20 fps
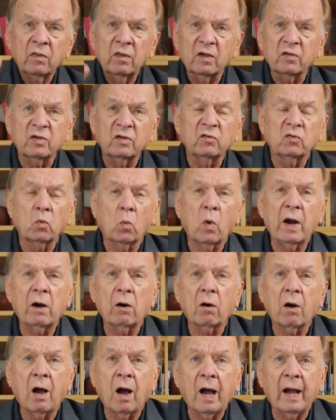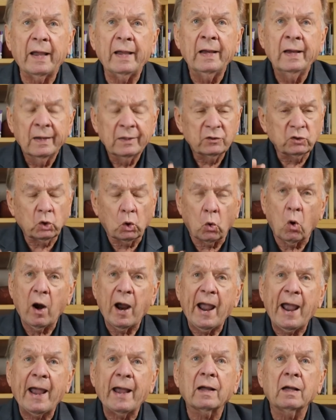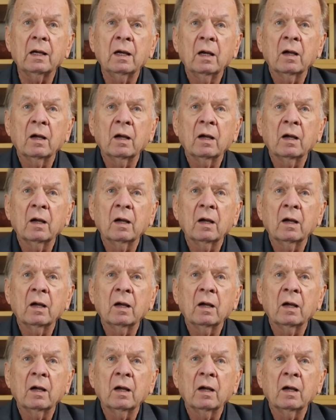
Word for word: This is where I track